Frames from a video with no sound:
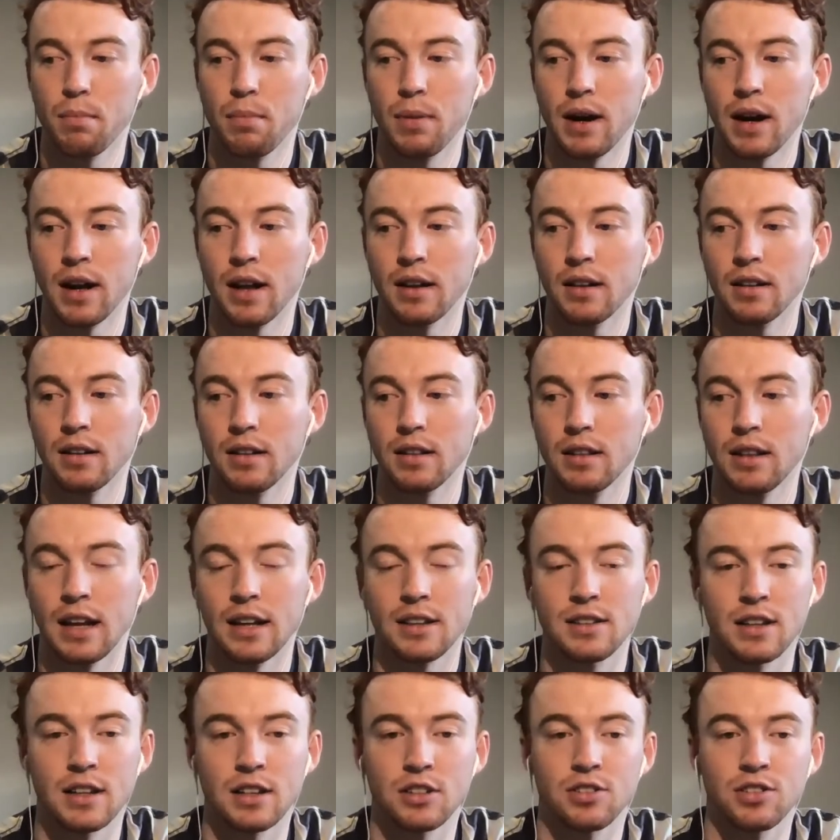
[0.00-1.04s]
but
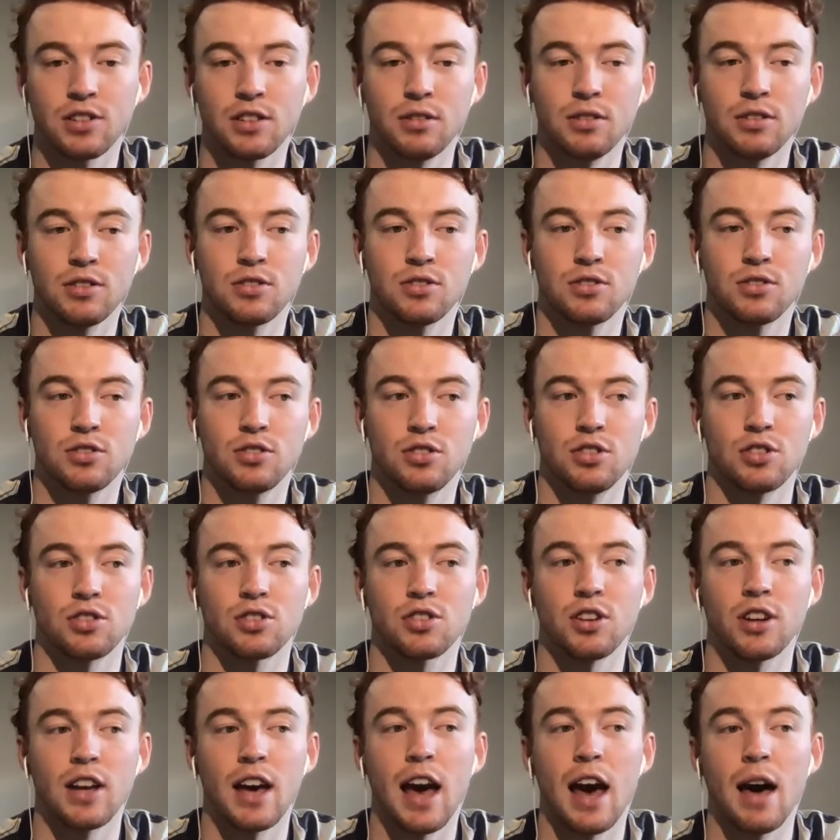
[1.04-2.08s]
that's actually just
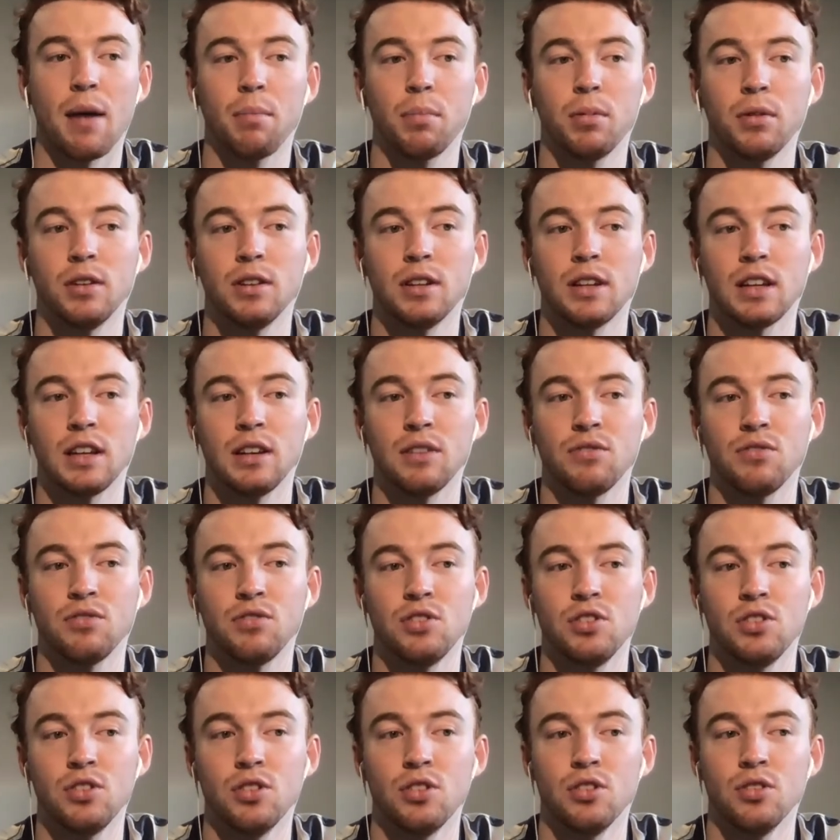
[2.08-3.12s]
going to happen if
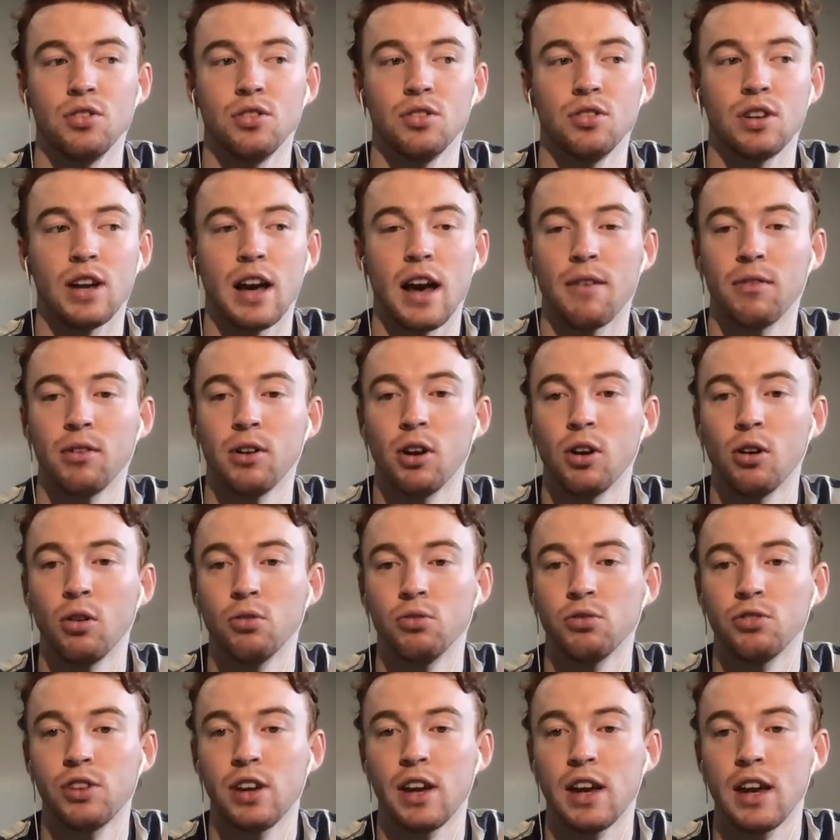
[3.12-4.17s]
you have an
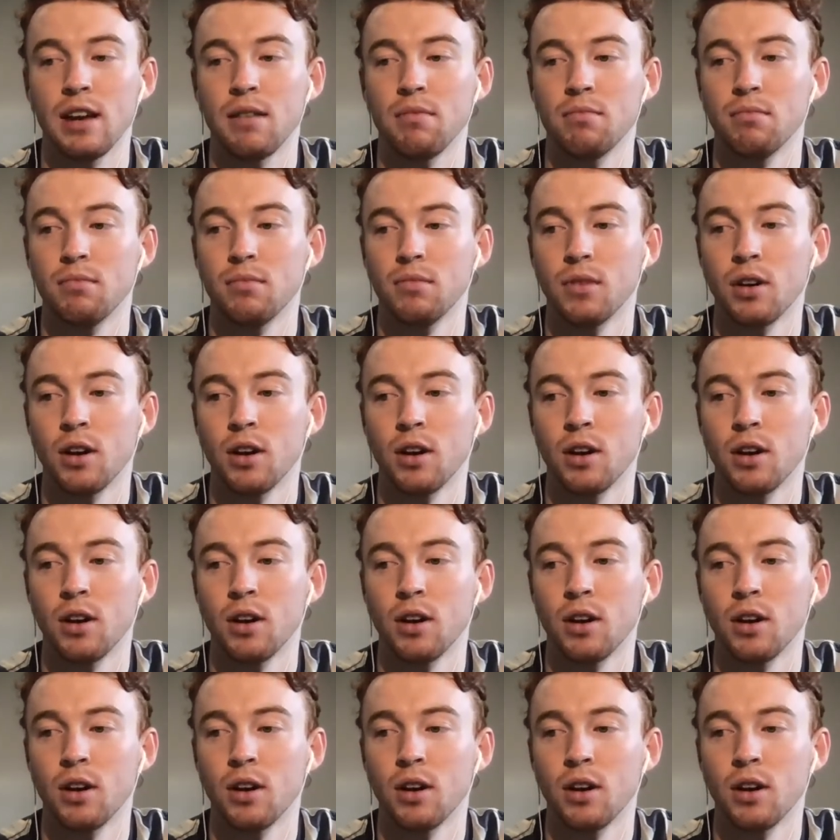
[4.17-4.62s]
old team.